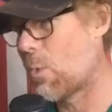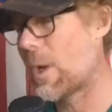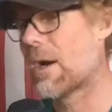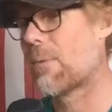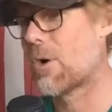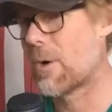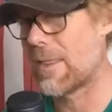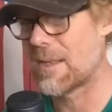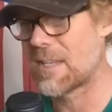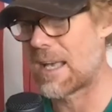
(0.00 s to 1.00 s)
We are recording
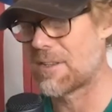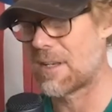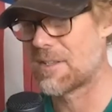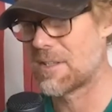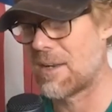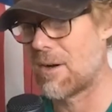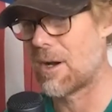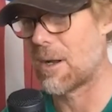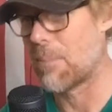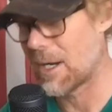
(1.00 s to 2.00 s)
this, as I said,
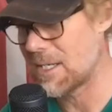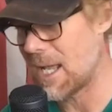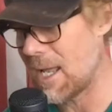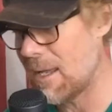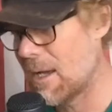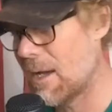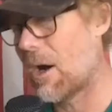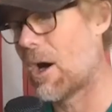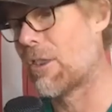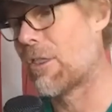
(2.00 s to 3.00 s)
on a Monday.
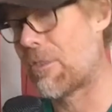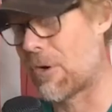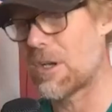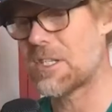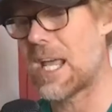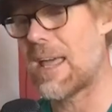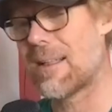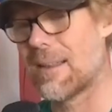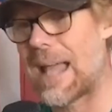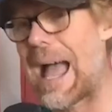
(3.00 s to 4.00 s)
On Thursday, the
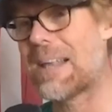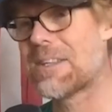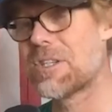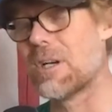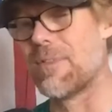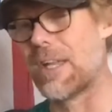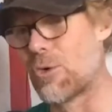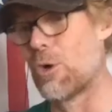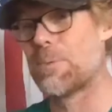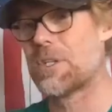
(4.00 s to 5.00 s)
last of the
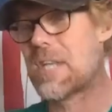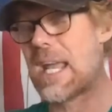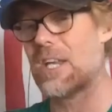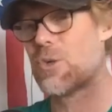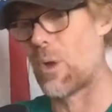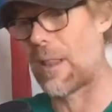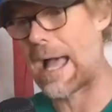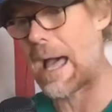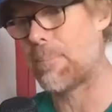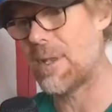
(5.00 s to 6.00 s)
group stage will
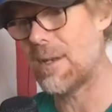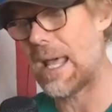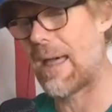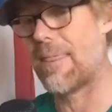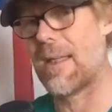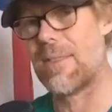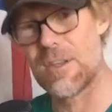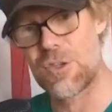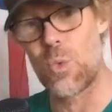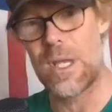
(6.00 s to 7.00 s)
happen. And then
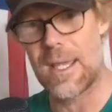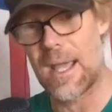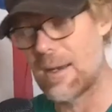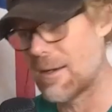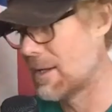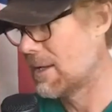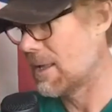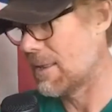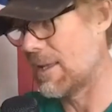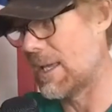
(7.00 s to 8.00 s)
this weekend,
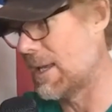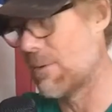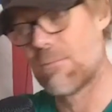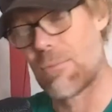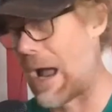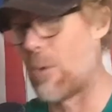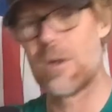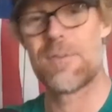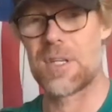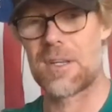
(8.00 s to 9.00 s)
the round
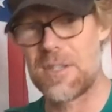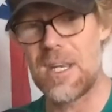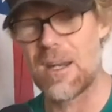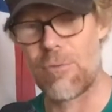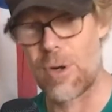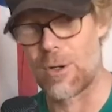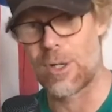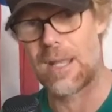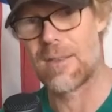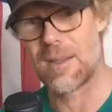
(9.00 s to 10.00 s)
of 16, if we are
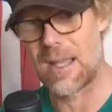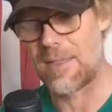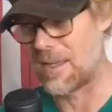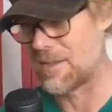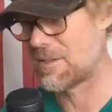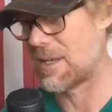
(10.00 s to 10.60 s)
looking at this